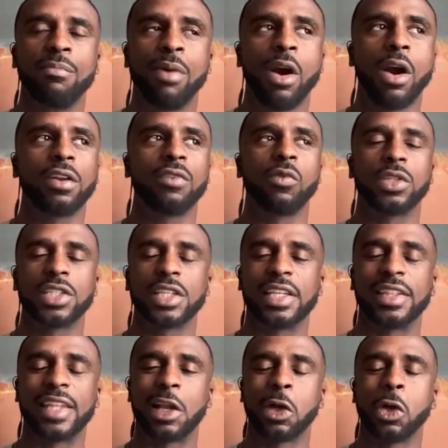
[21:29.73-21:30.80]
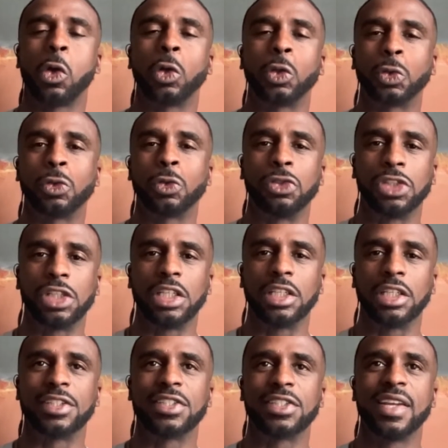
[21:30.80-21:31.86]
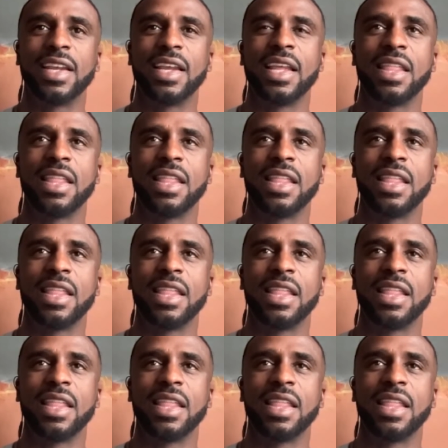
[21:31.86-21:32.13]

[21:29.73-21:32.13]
part of what's, again, that cultural genius,